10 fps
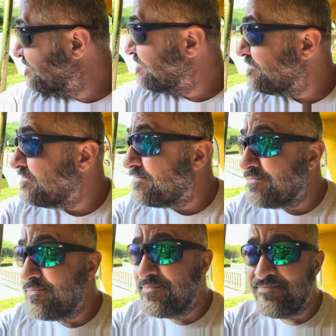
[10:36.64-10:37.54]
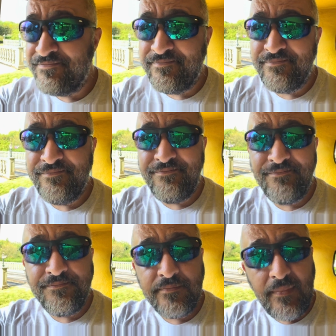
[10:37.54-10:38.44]
cars,
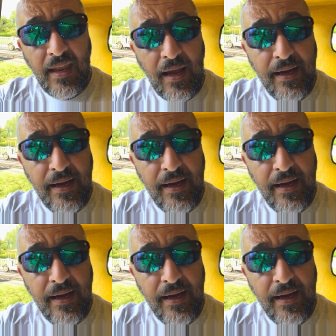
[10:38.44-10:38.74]
and then you're